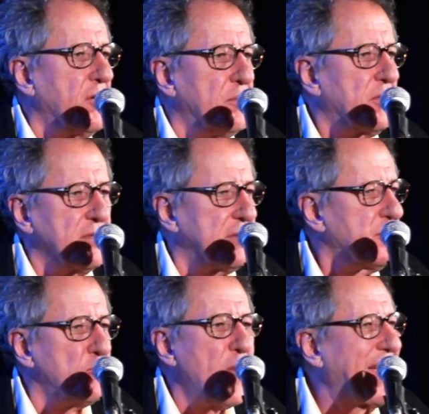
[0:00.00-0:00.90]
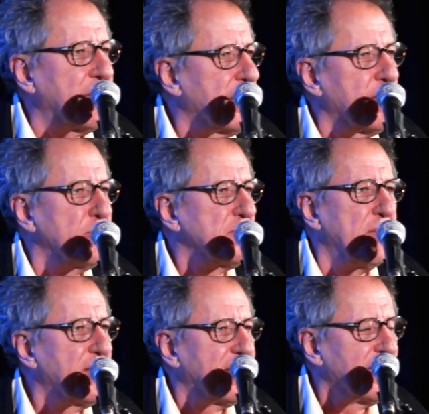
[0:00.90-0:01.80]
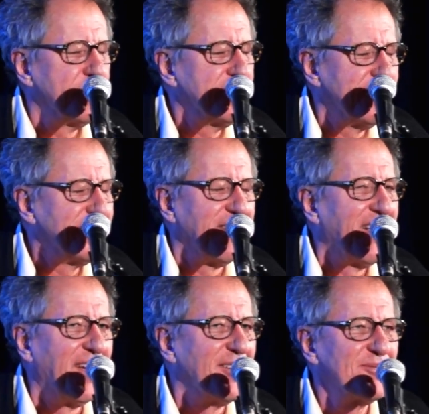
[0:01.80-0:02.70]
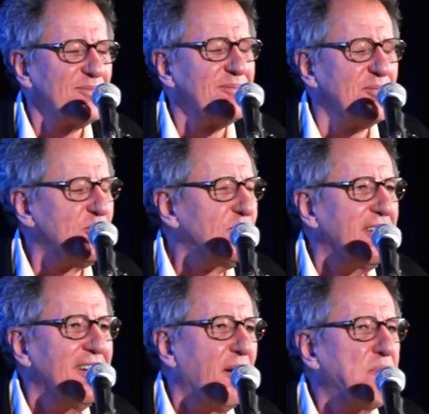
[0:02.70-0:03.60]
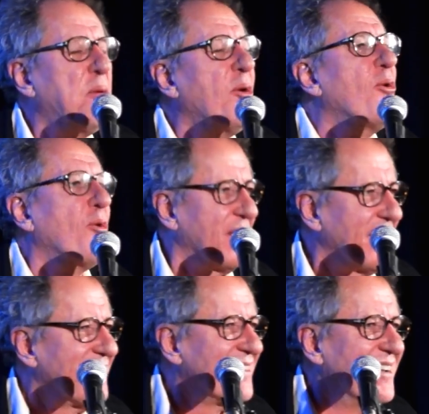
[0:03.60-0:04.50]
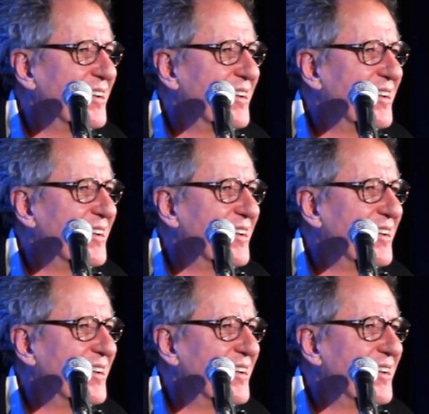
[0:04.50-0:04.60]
home because the racket I was making was just like appalling.